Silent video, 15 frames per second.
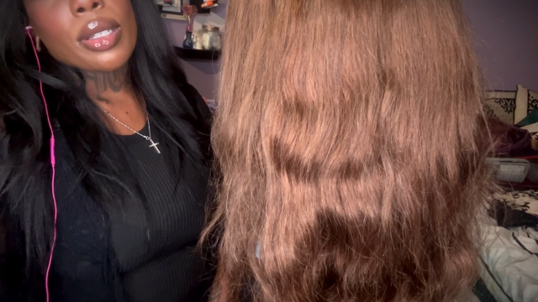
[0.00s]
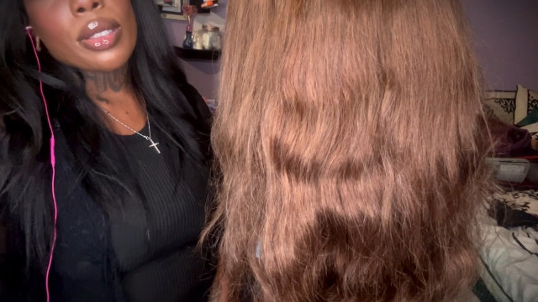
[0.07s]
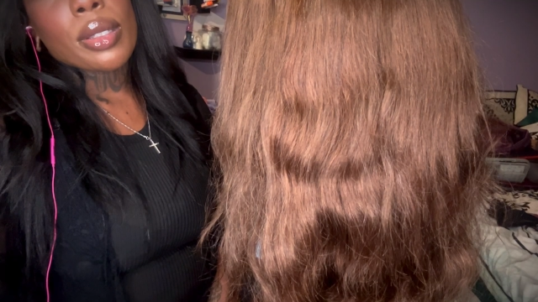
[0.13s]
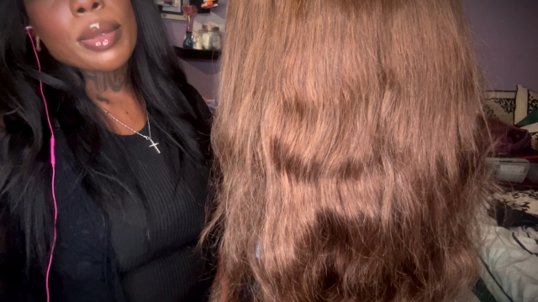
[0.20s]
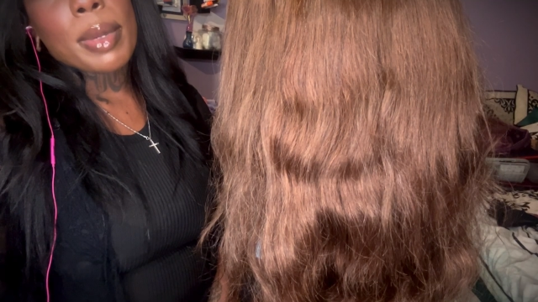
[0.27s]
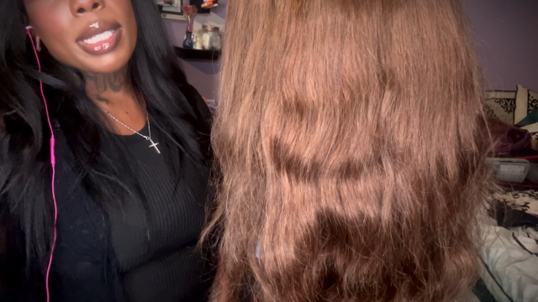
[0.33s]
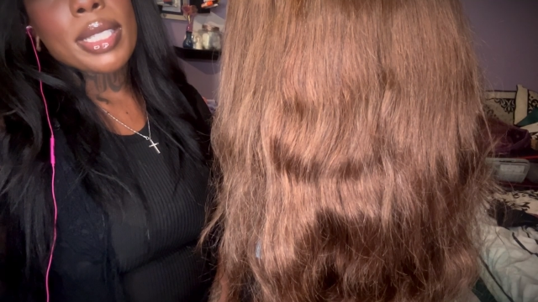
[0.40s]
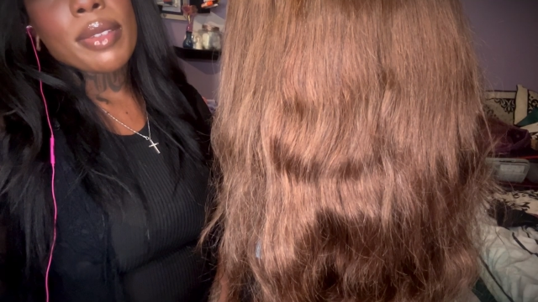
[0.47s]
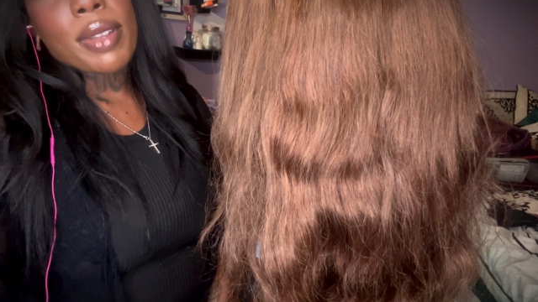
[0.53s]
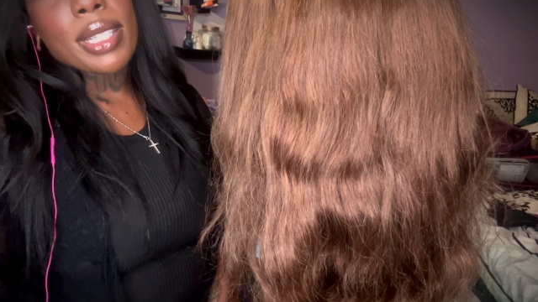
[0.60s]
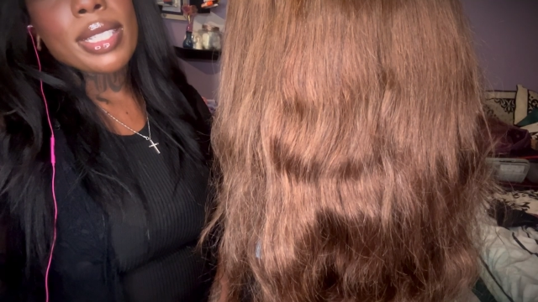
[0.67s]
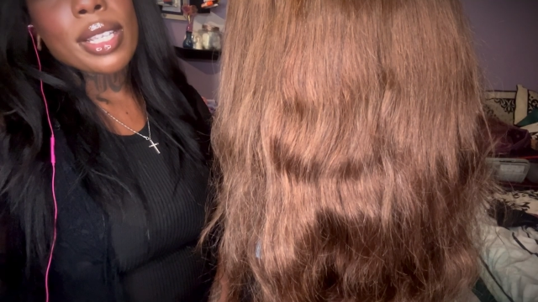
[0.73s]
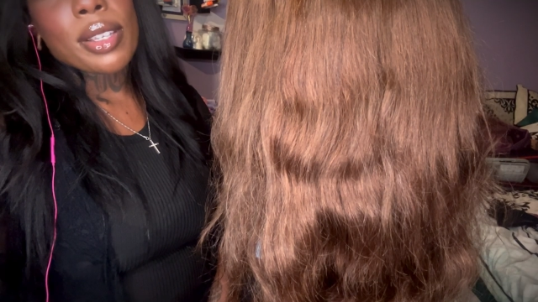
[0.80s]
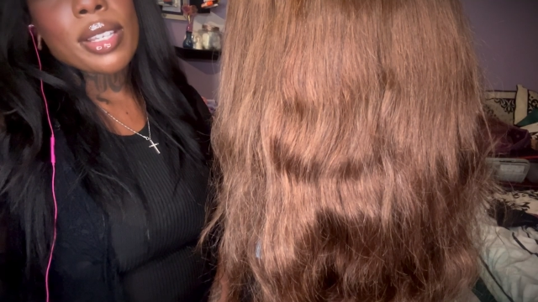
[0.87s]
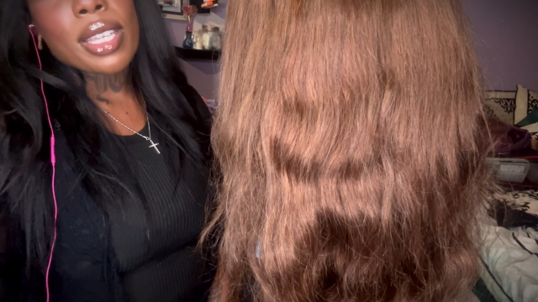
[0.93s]
the best advice
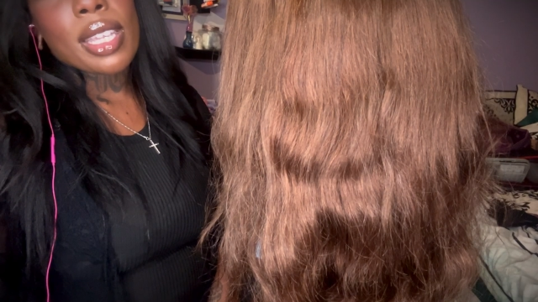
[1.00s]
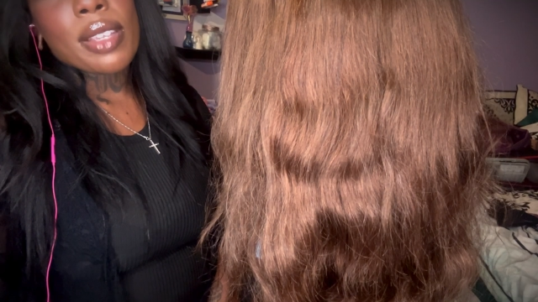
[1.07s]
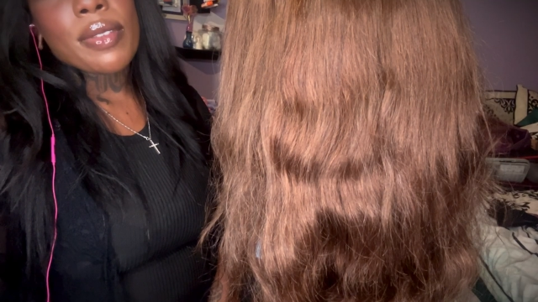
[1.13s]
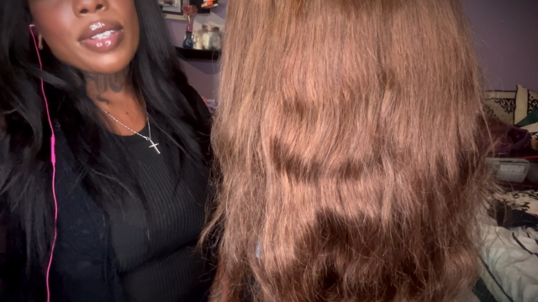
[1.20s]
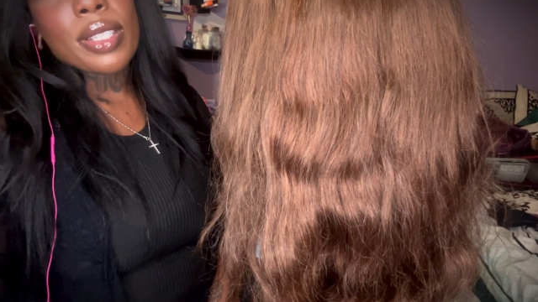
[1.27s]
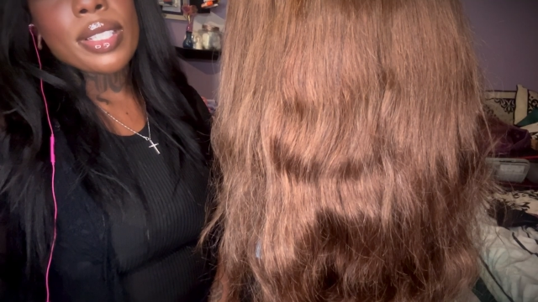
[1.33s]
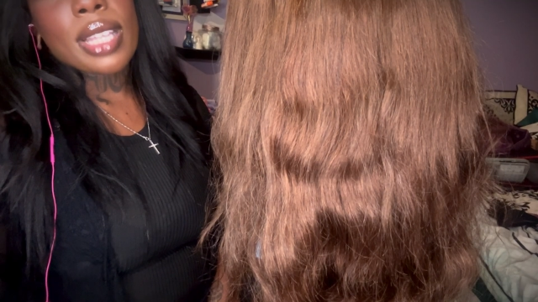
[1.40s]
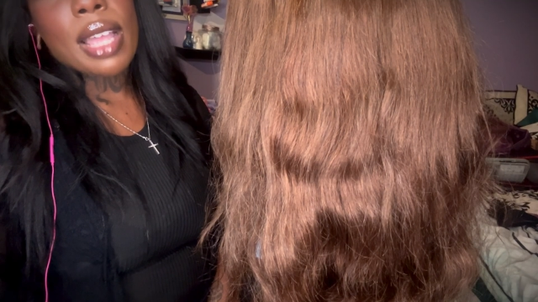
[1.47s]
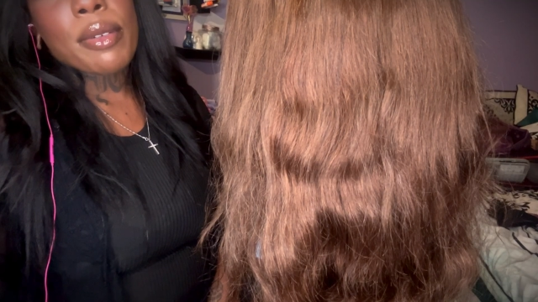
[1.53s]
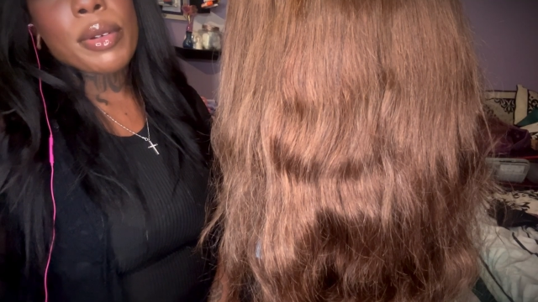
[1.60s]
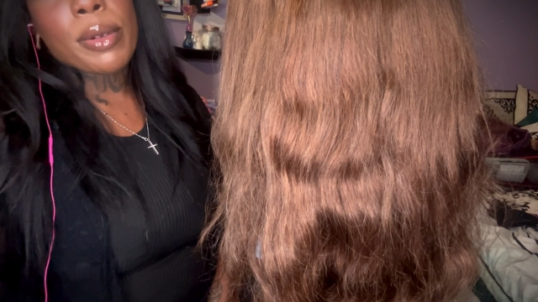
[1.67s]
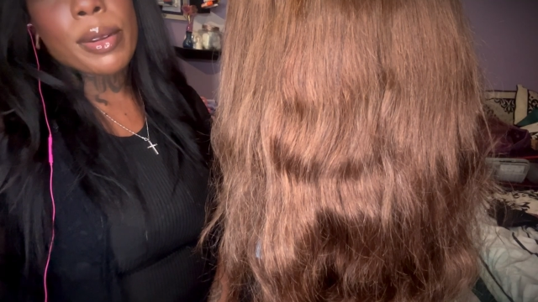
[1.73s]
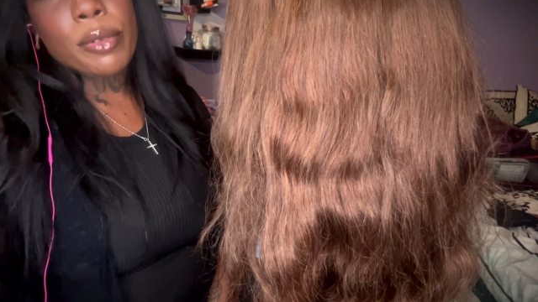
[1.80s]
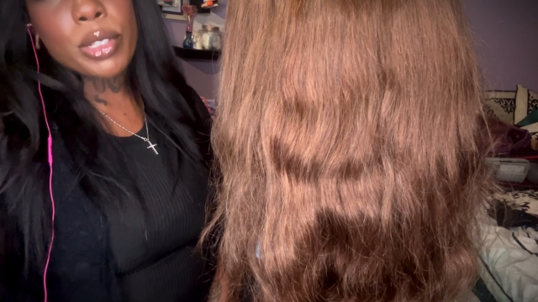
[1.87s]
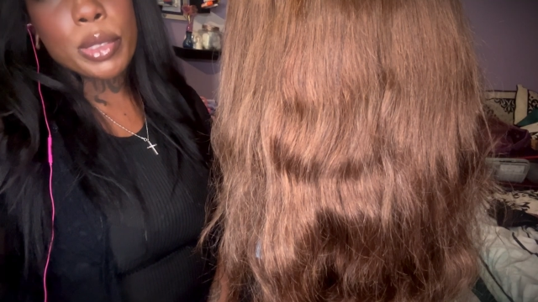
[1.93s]
I could give is have a
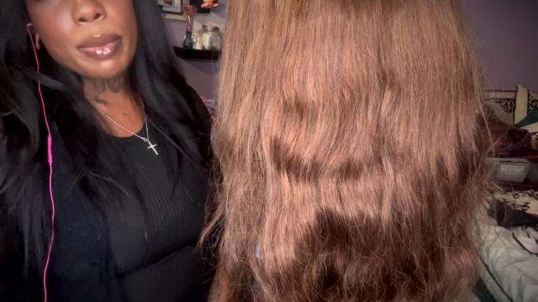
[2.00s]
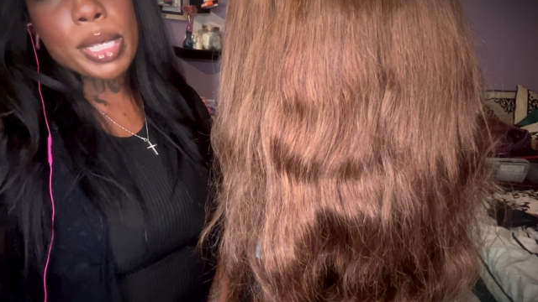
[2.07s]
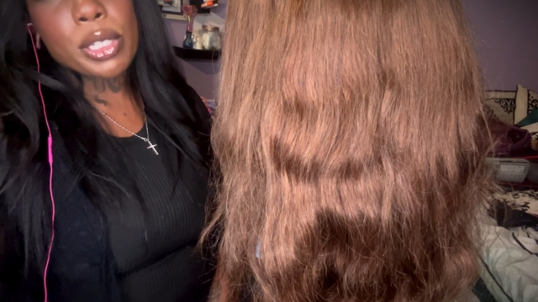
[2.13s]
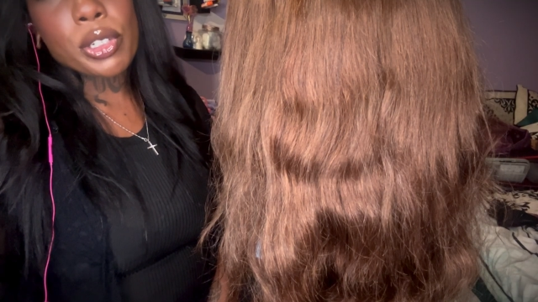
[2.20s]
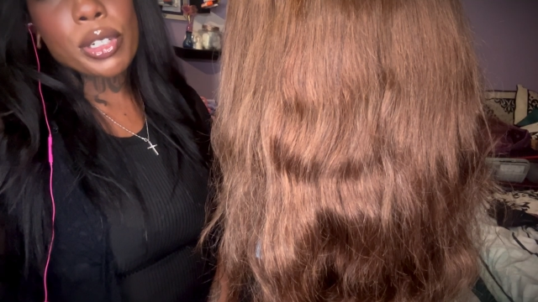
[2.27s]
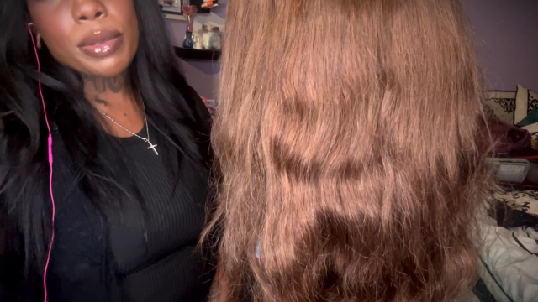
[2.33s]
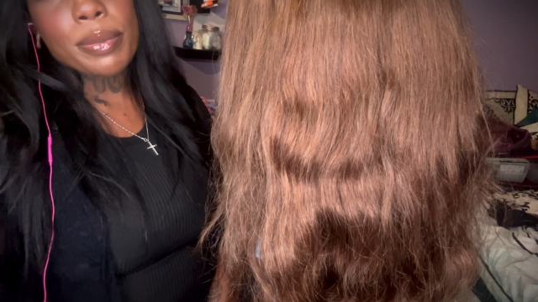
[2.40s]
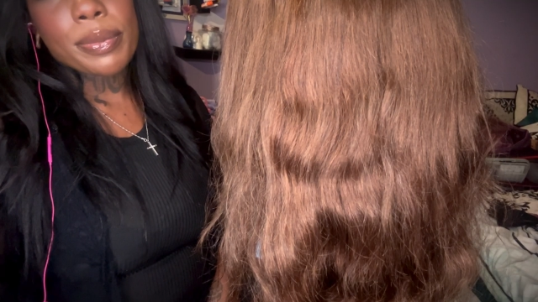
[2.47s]
reference picture.